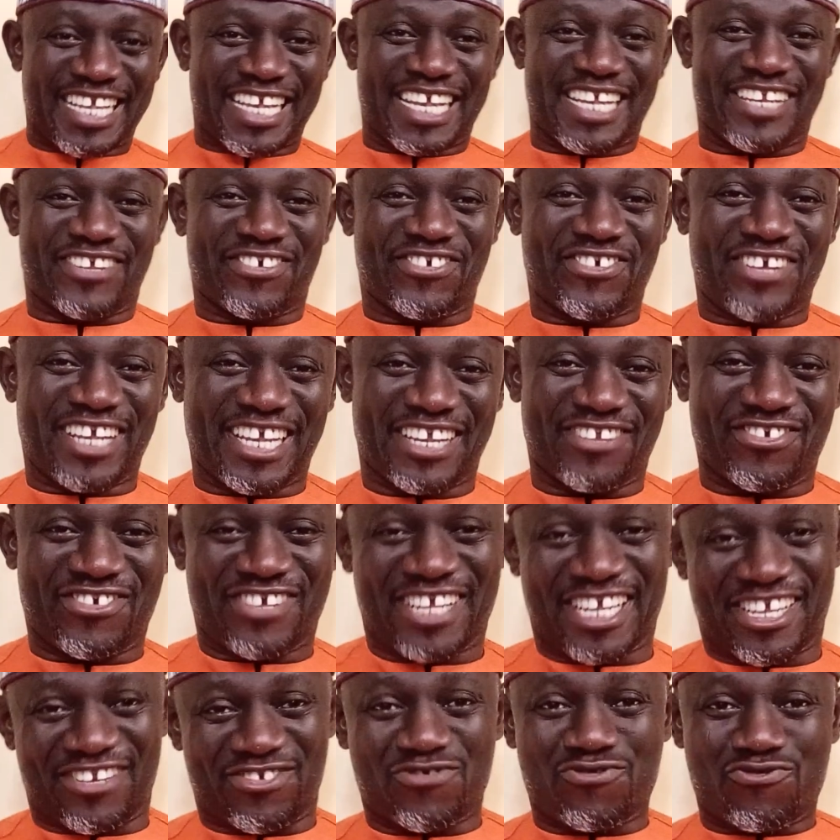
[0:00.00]
Hello.
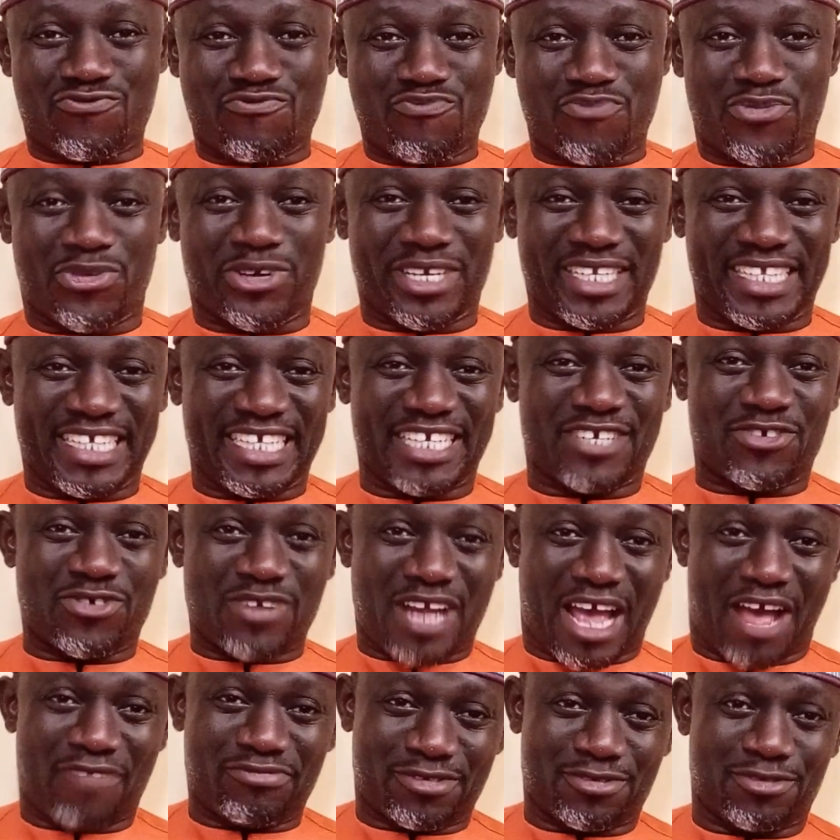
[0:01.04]
Good morning,
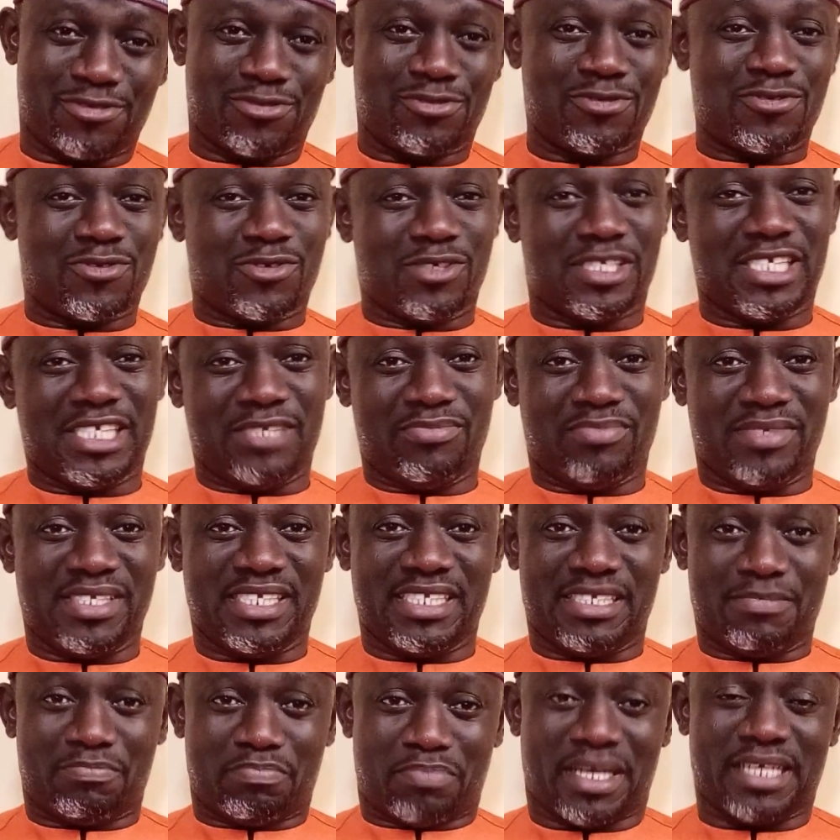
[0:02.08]
good afternoon, good evening,
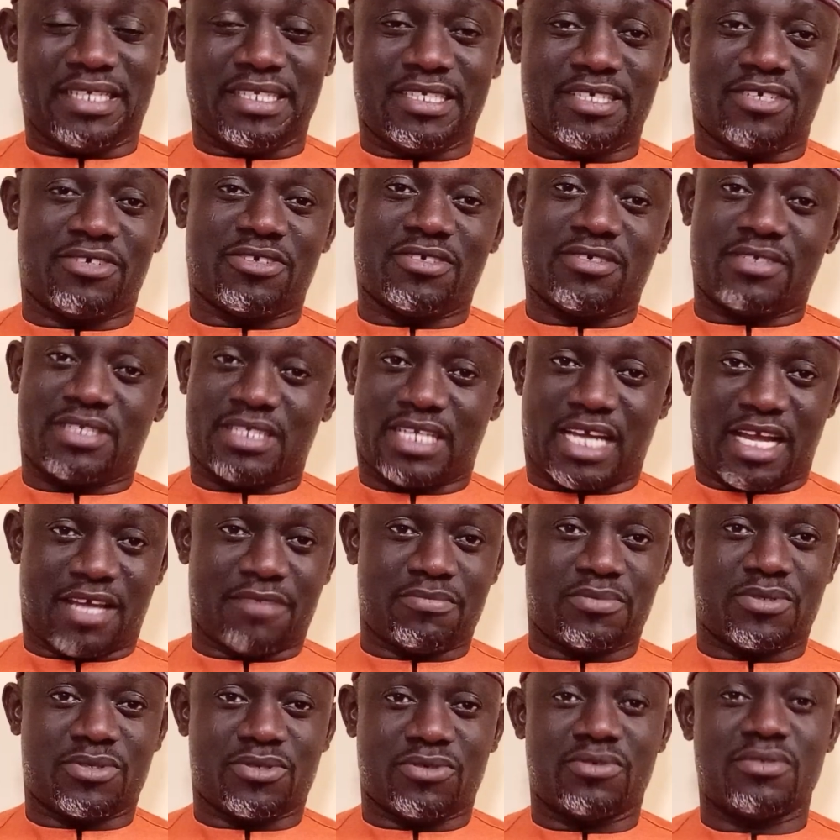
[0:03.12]
depending on your
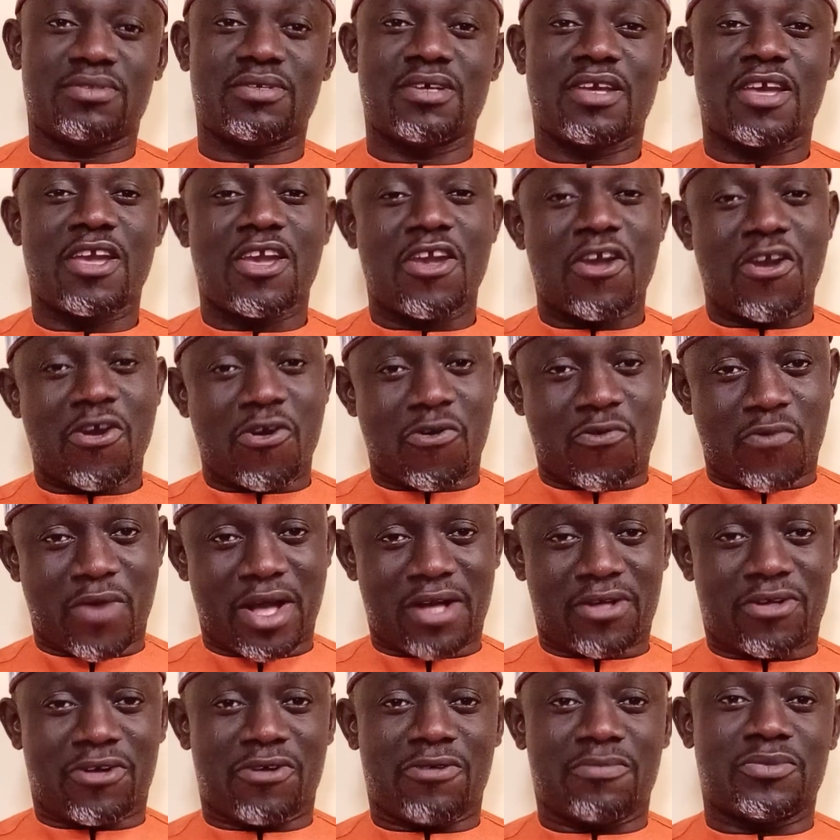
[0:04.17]
time zone.
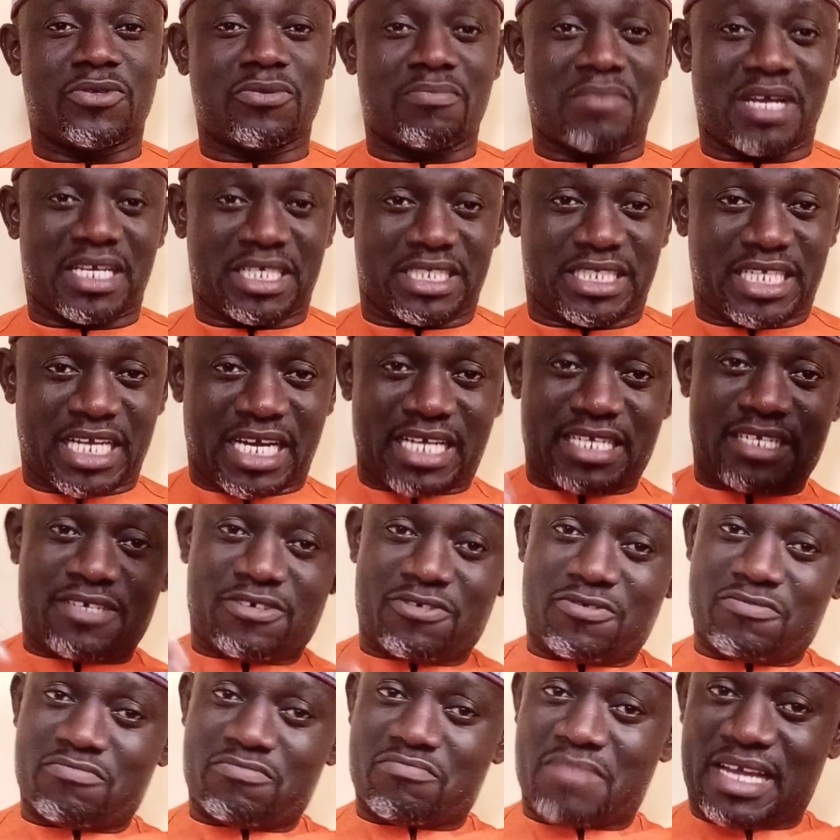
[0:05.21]
Welcome to my
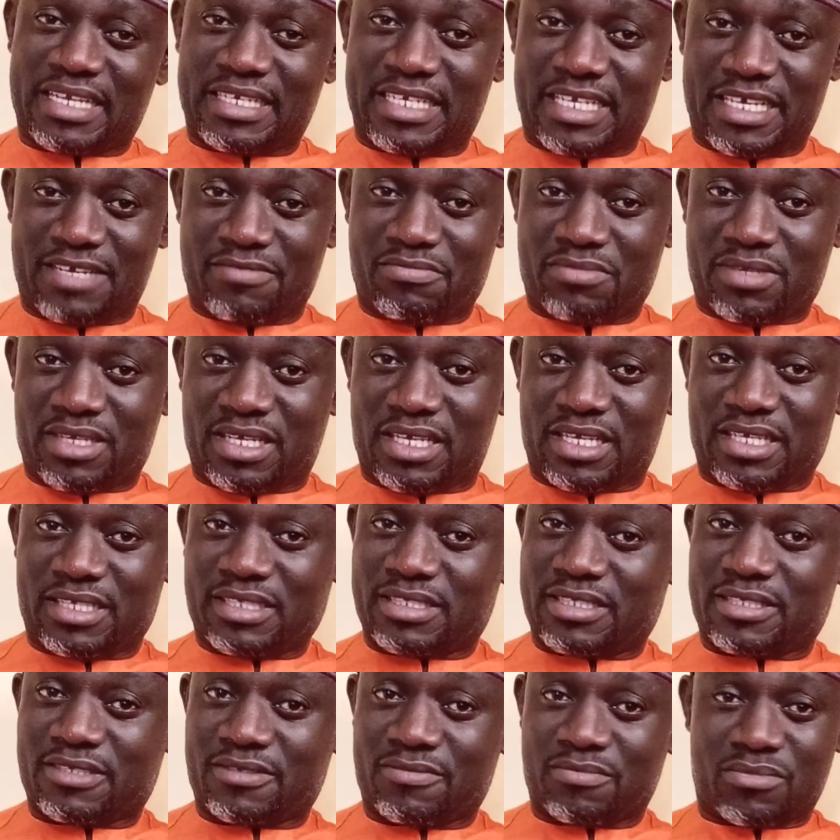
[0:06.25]
channel. My name
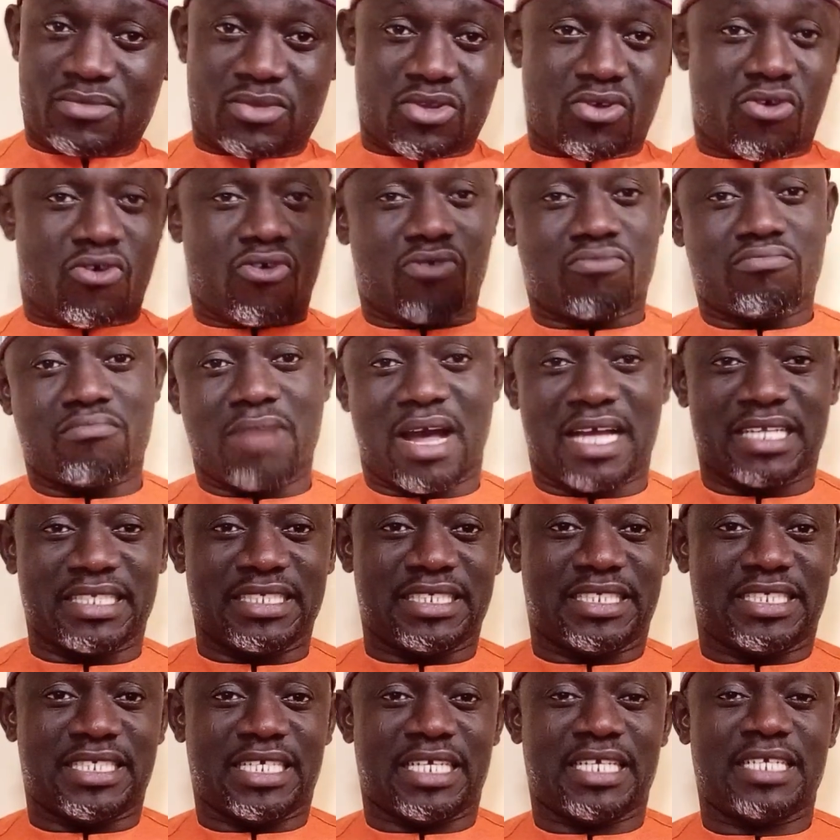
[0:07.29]
is
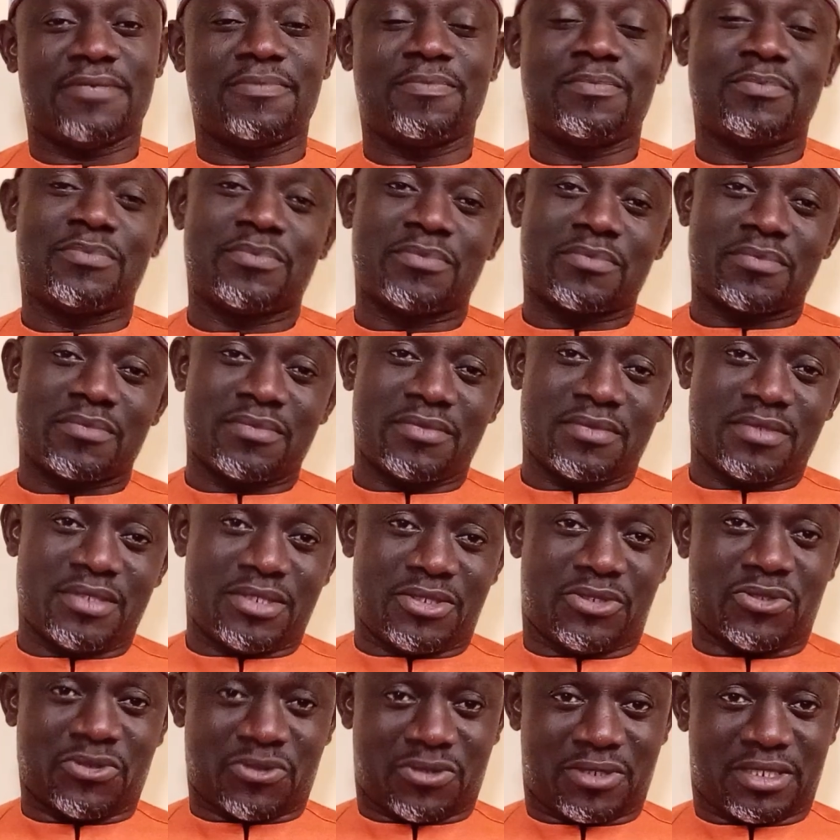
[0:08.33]
Ogbanje
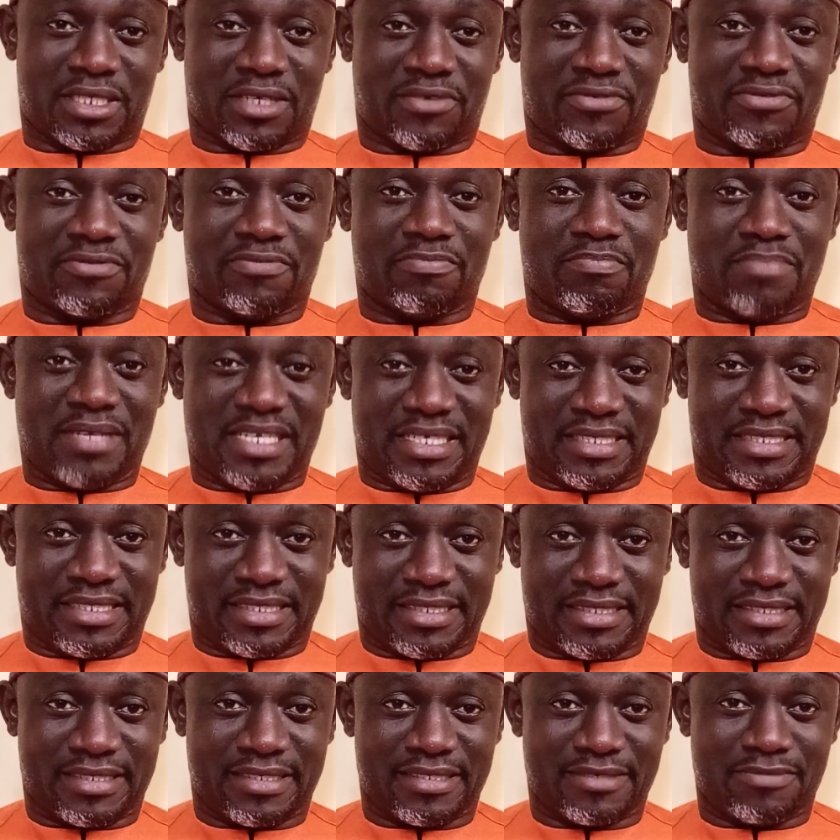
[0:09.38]
Joseph.
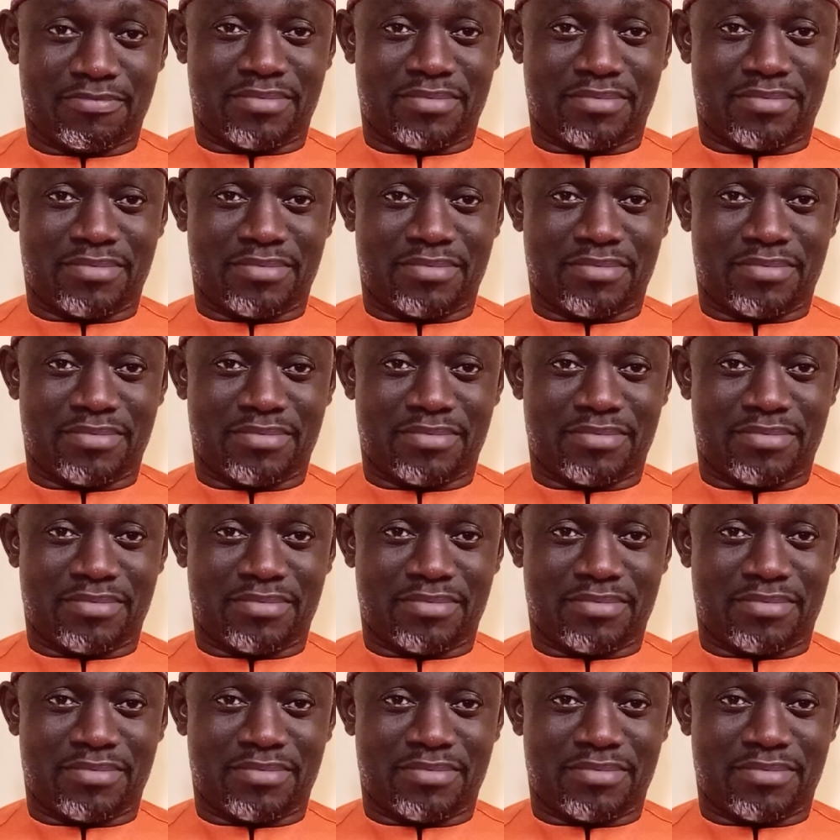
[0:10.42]
Please